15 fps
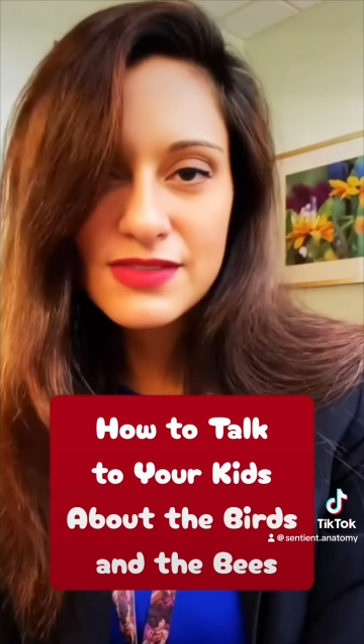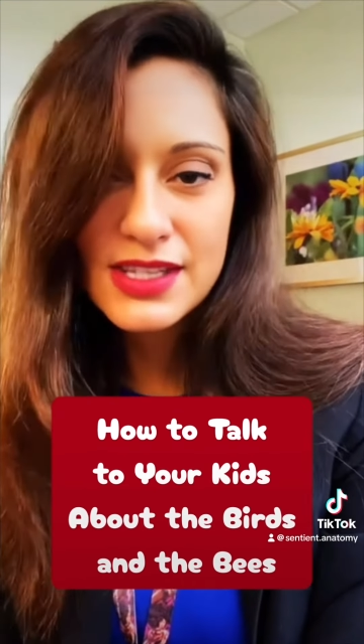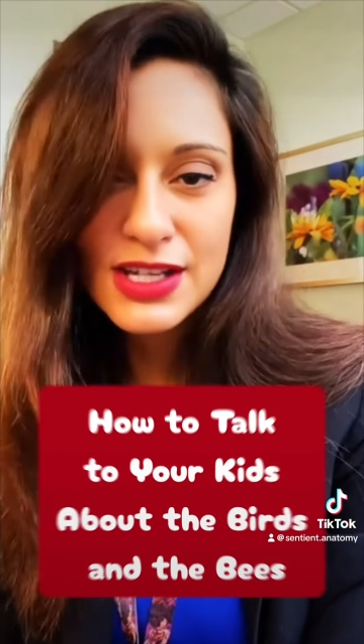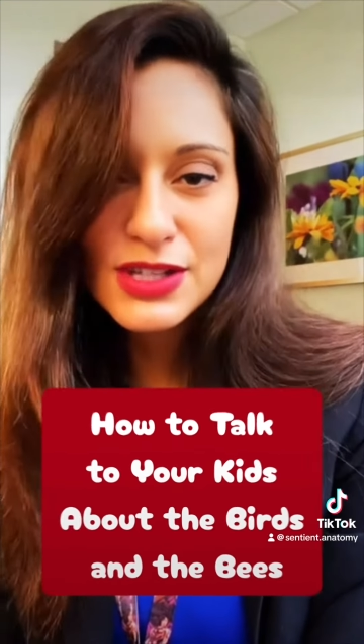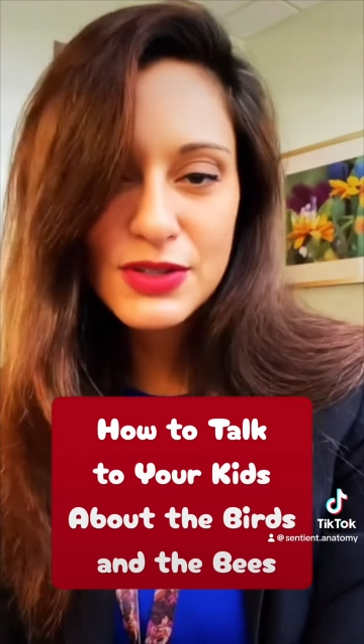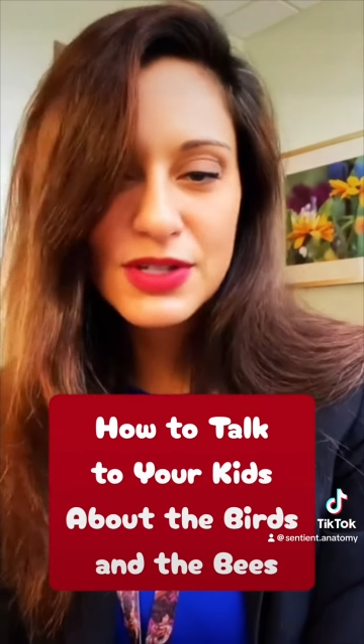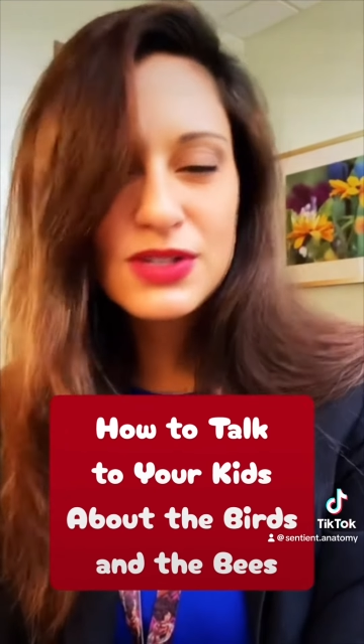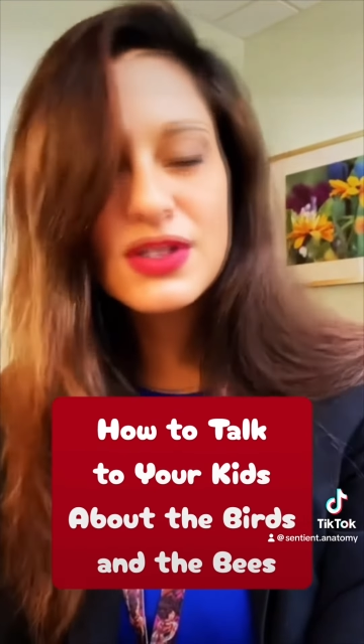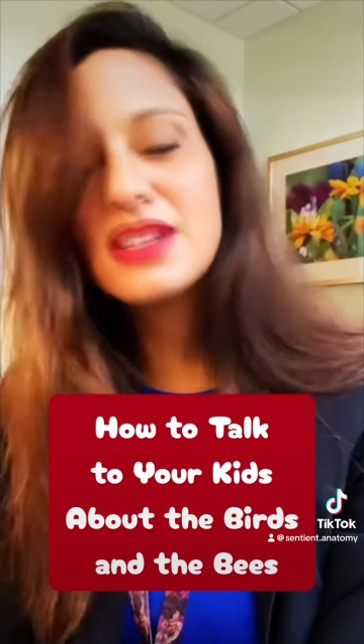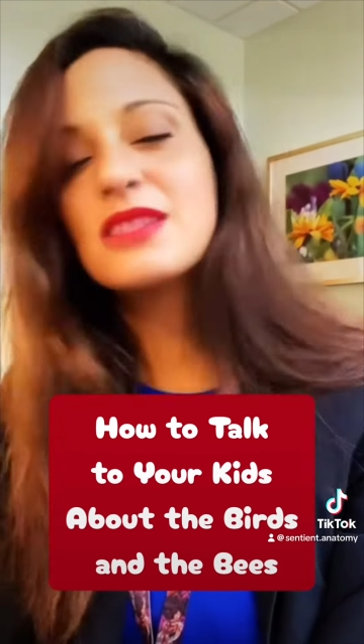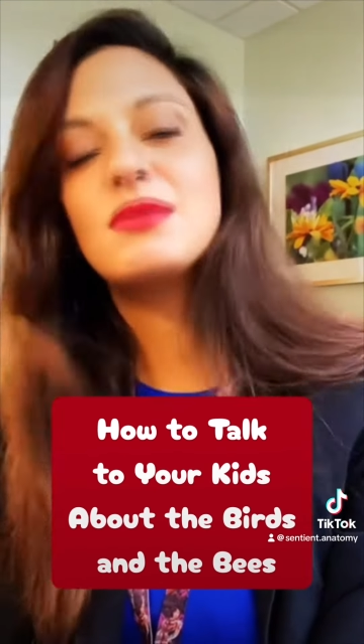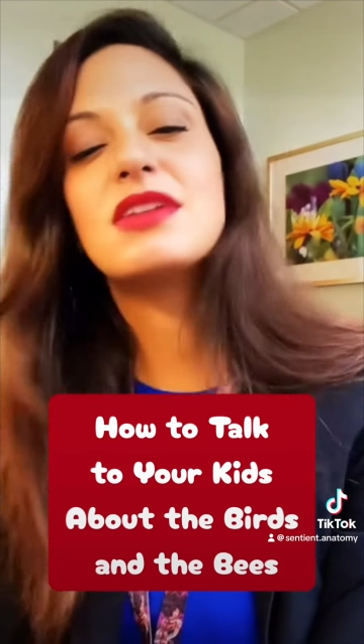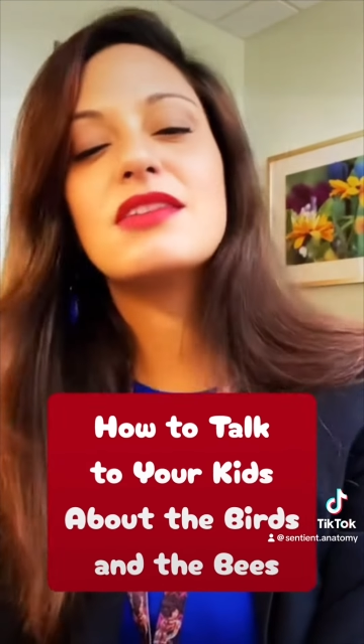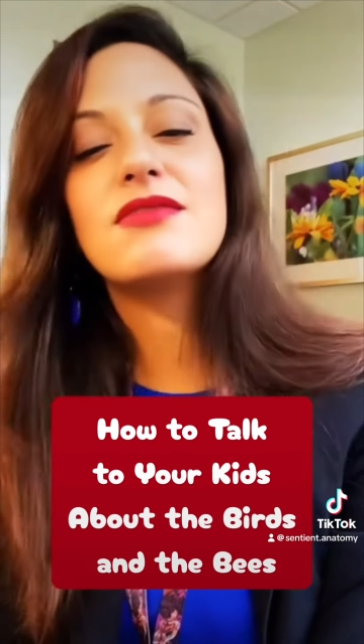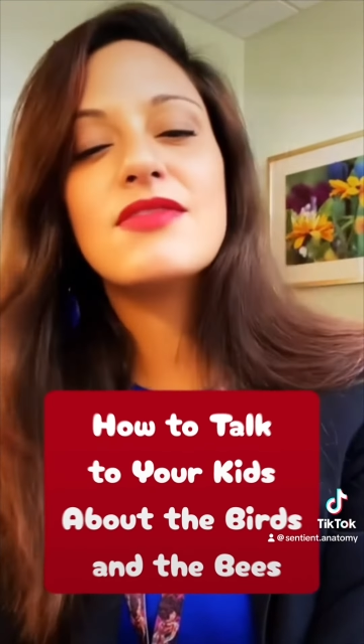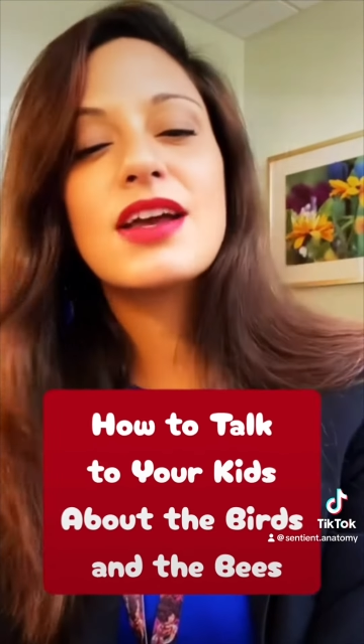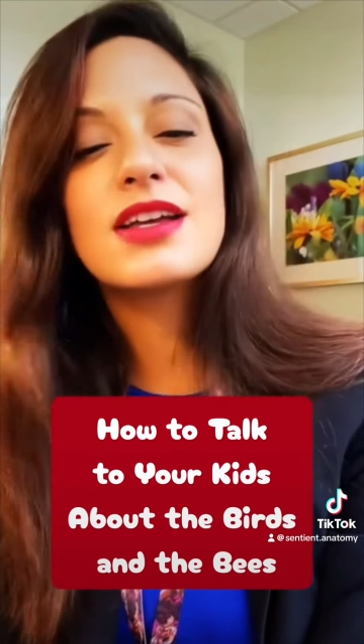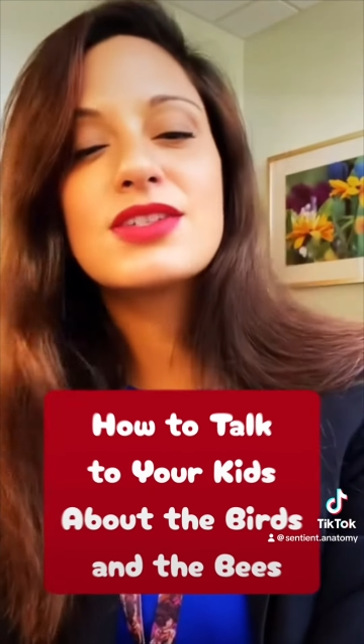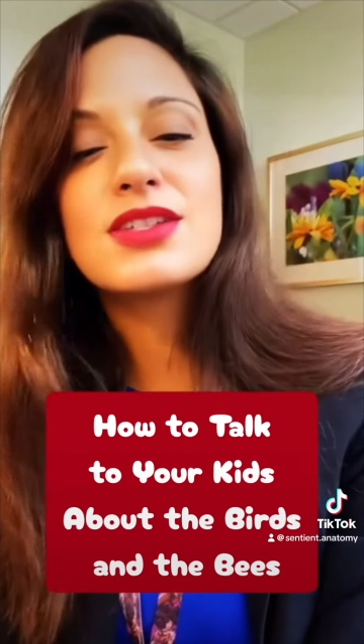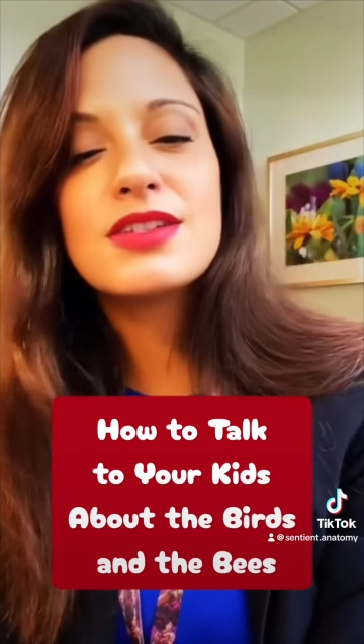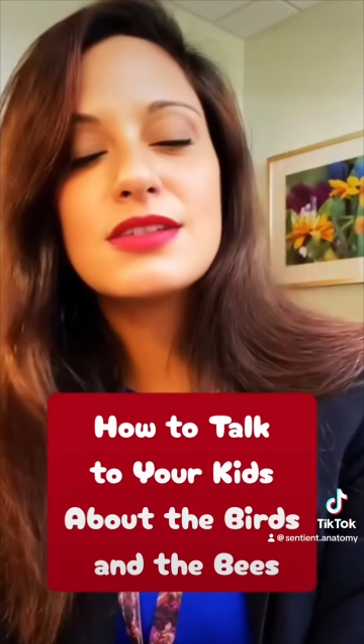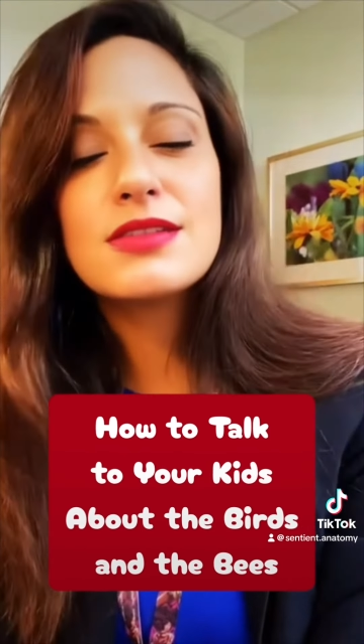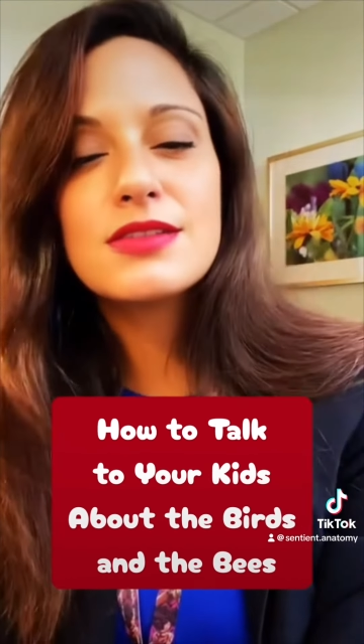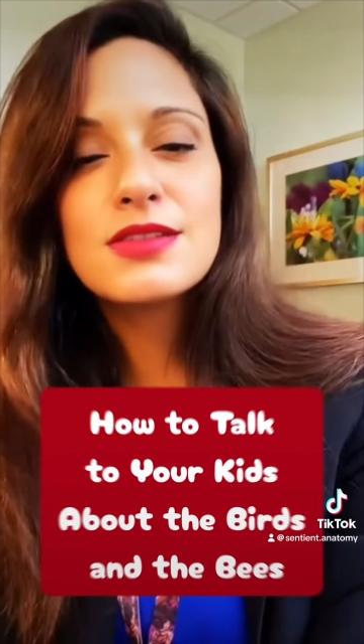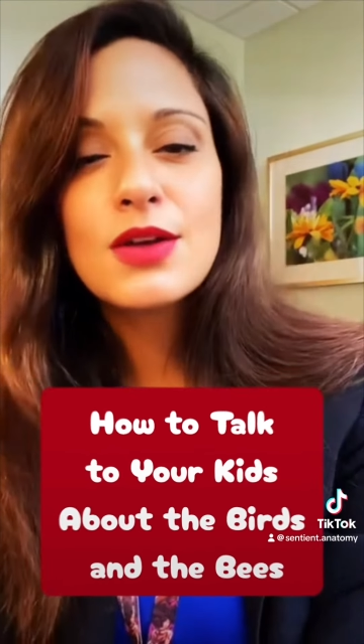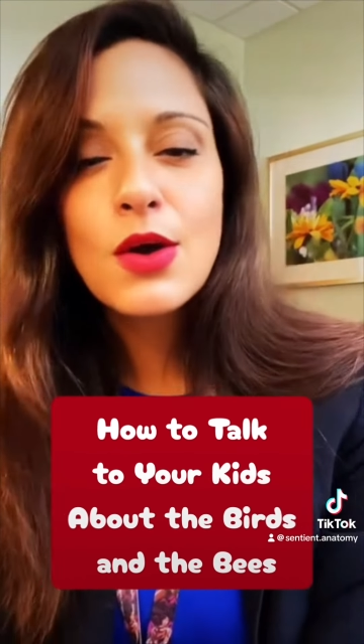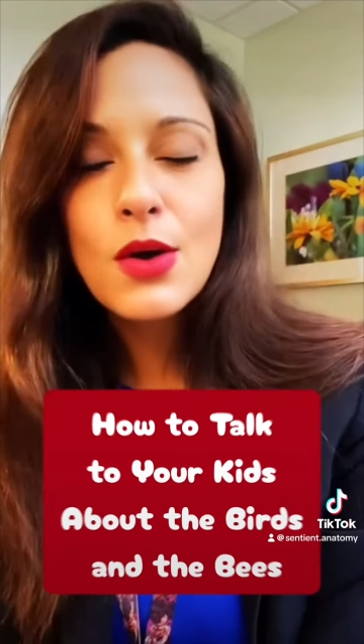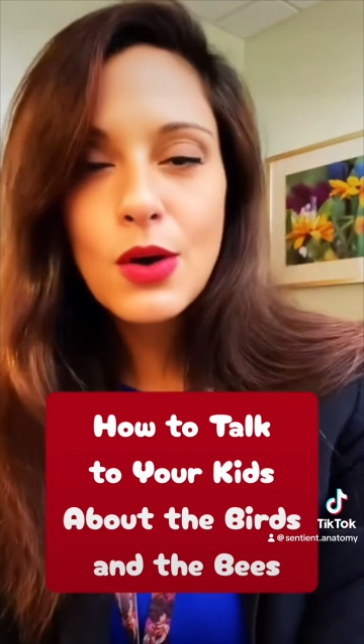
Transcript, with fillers: sexually transmitted infections